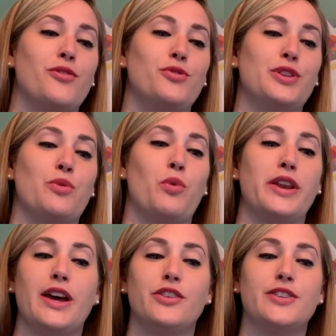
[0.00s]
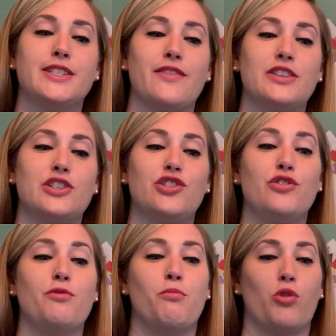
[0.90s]
Only
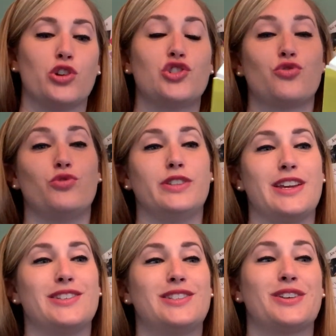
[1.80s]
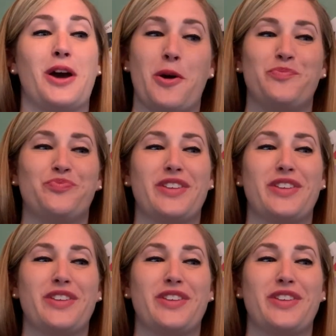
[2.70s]
172 more school days to go.